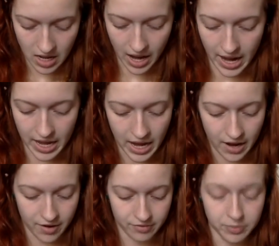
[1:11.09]
I
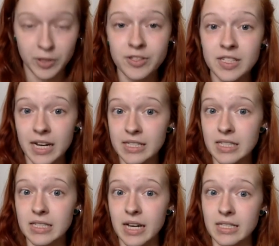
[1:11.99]
have both
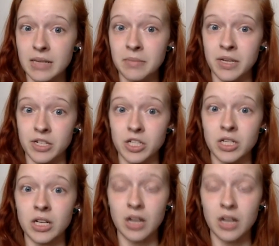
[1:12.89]
sizes, as I mentioned.